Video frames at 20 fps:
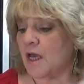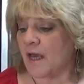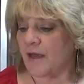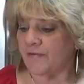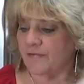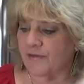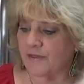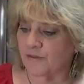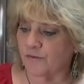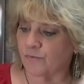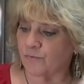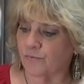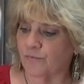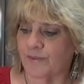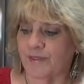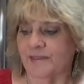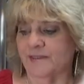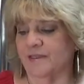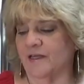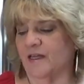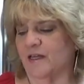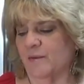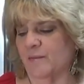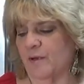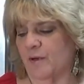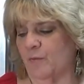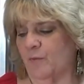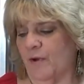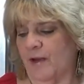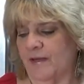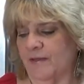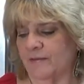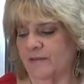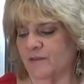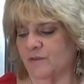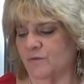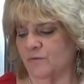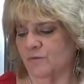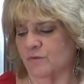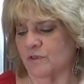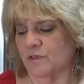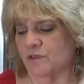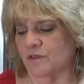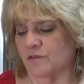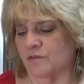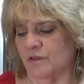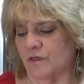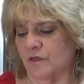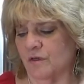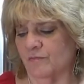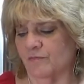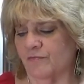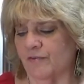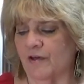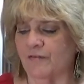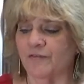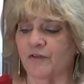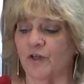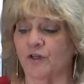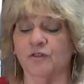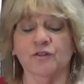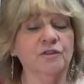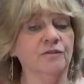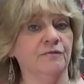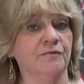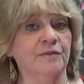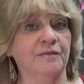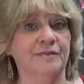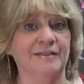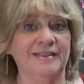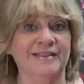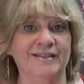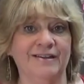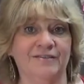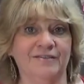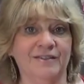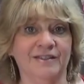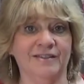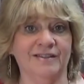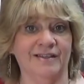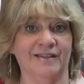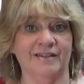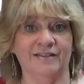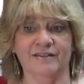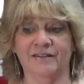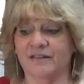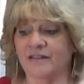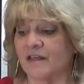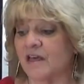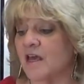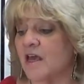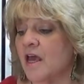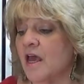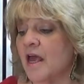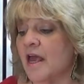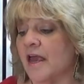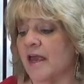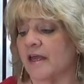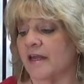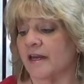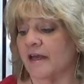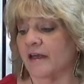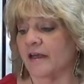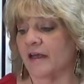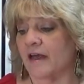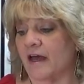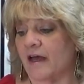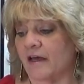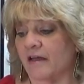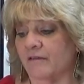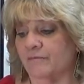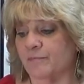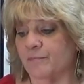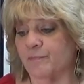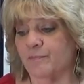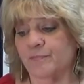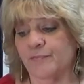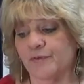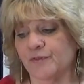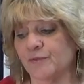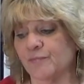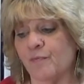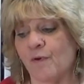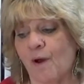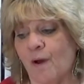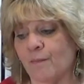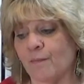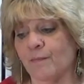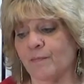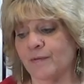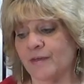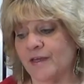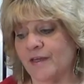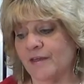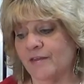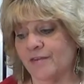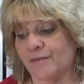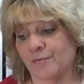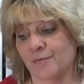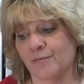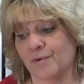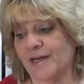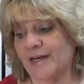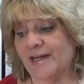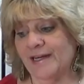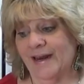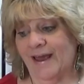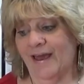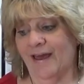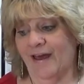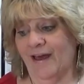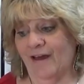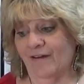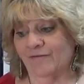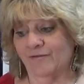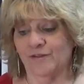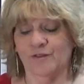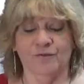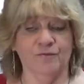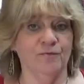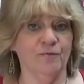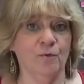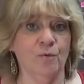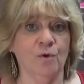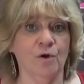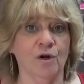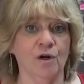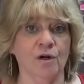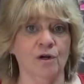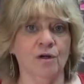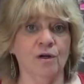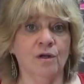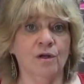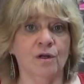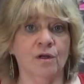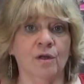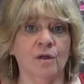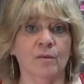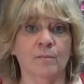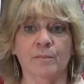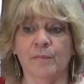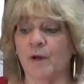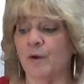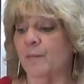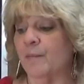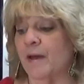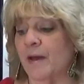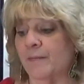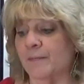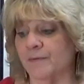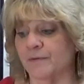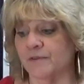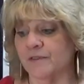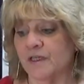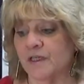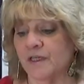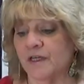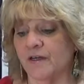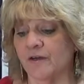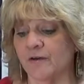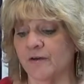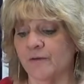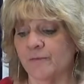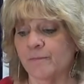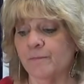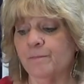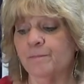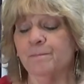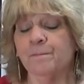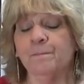And this one, they sell it by weight. And this one was um, $5.57. And I got, there's probably three and a half to four bell peppers in here.